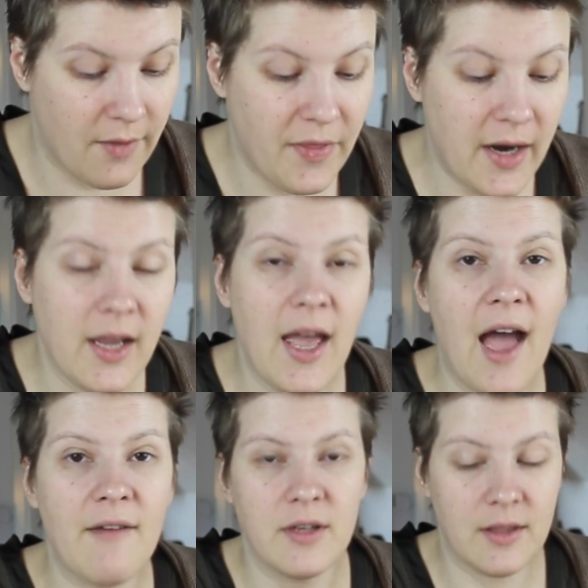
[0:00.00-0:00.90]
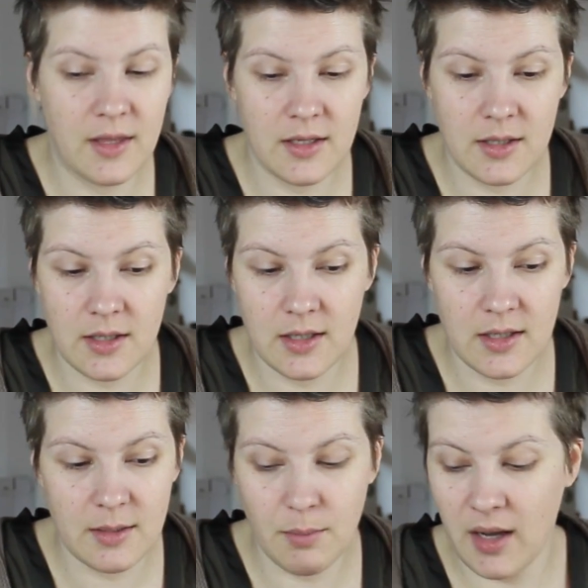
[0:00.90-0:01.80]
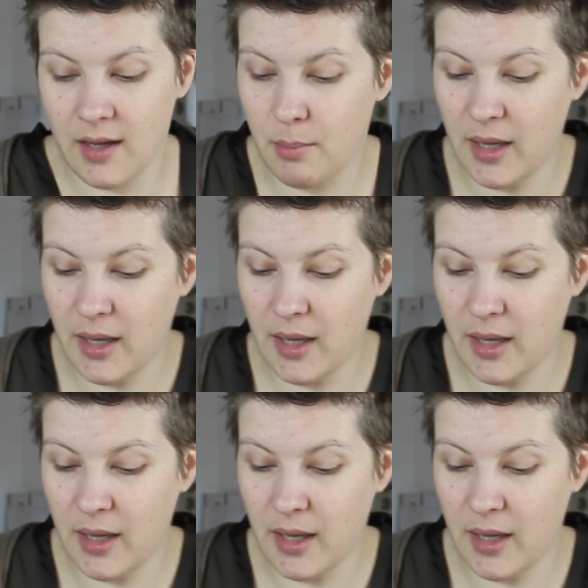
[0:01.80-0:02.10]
And there you have it. This is my